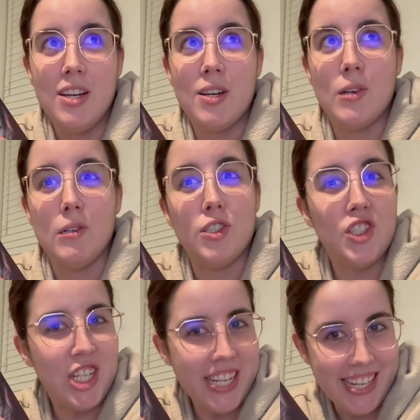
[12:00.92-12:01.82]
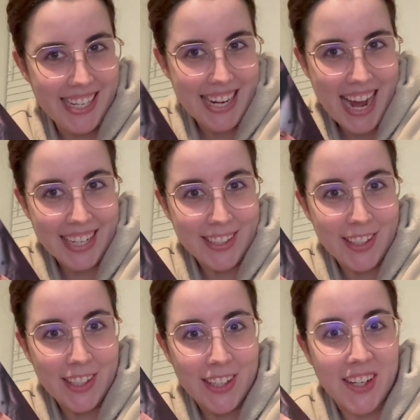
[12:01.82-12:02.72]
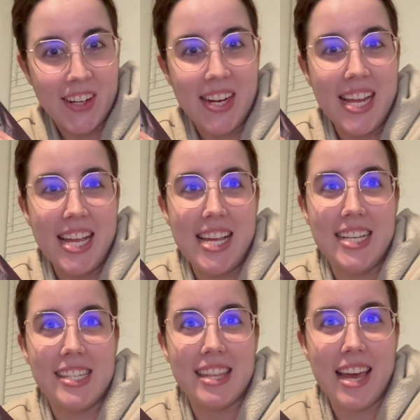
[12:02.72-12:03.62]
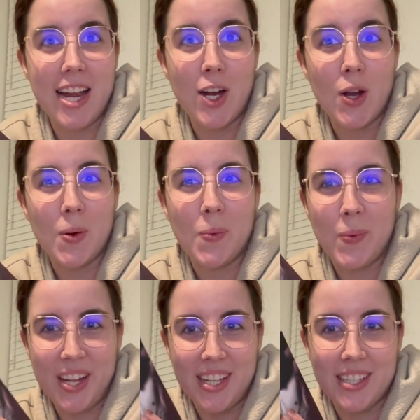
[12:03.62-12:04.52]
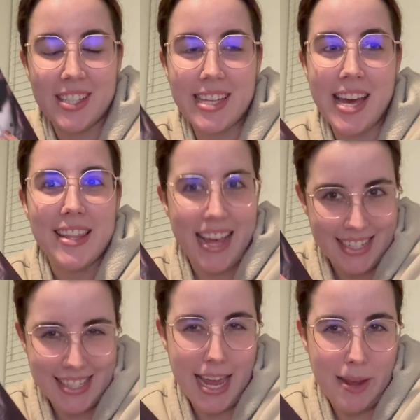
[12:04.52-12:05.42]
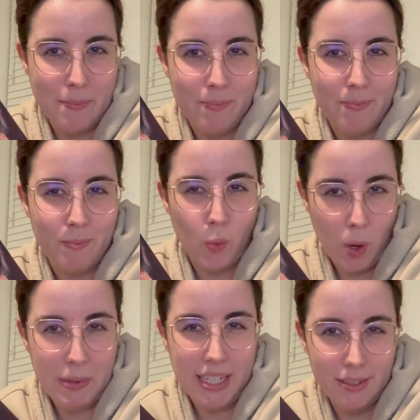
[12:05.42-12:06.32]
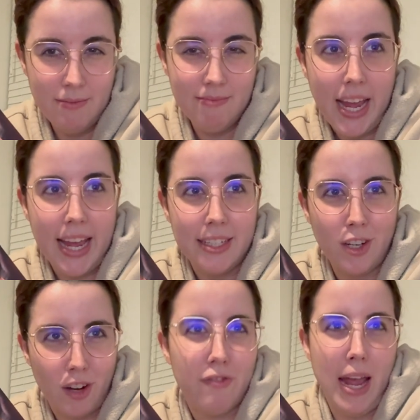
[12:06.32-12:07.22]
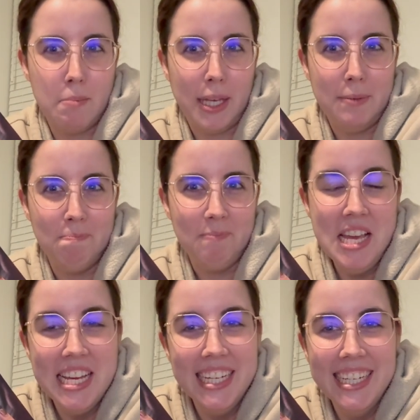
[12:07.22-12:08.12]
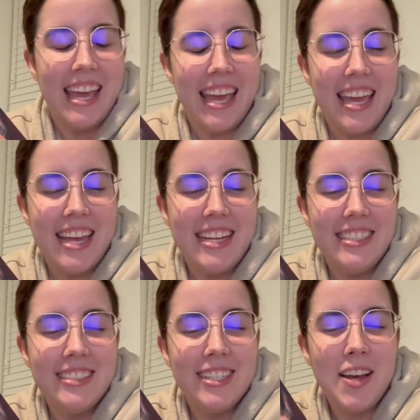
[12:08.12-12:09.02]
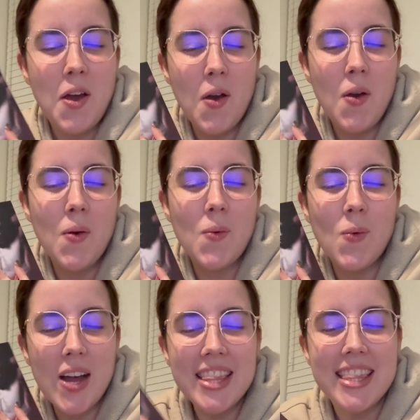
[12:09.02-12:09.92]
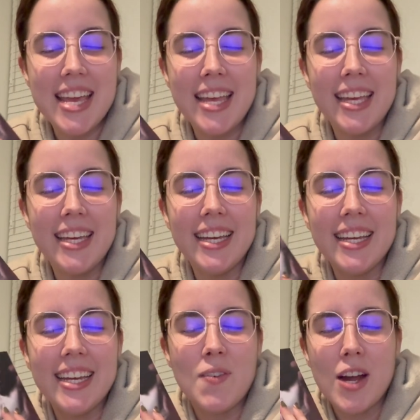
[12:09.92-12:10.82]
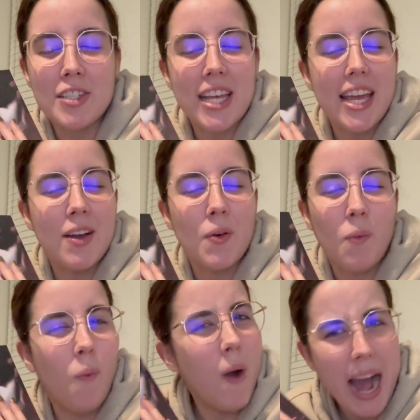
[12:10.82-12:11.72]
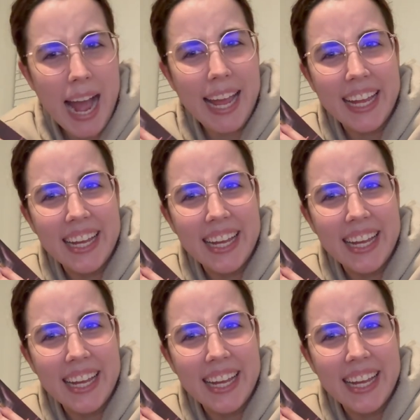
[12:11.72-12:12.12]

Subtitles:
who cheated on her, is there with that same woman and her family. And one thing where I was like, why?